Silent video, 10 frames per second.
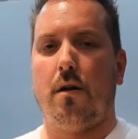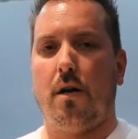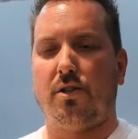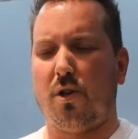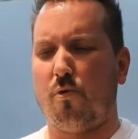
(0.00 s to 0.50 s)

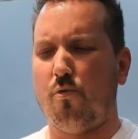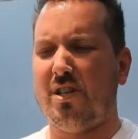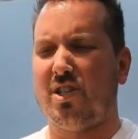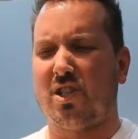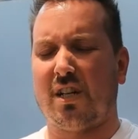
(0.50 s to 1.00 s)
a, a
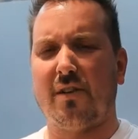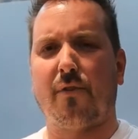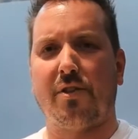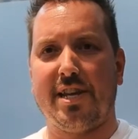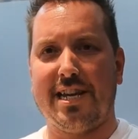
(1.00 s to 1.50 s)
really solid
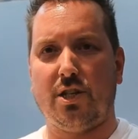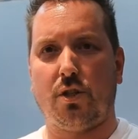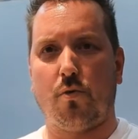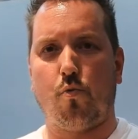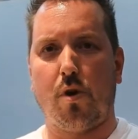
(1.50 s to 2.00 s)

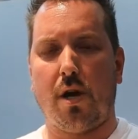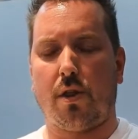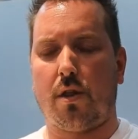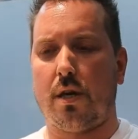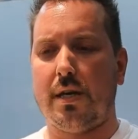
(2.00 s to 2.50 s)
foundation with
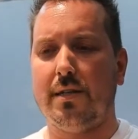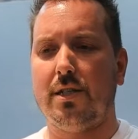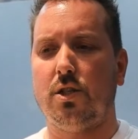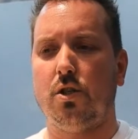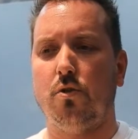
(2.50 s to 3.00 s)
easy
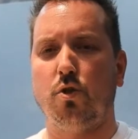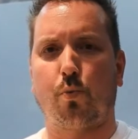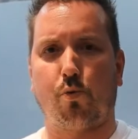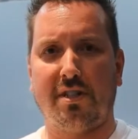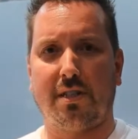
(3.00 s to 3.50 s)
to use
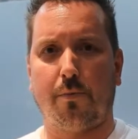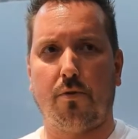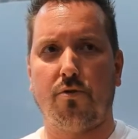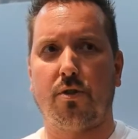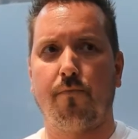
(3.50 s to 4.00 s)

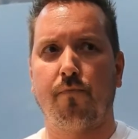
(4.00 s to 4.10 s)
principles,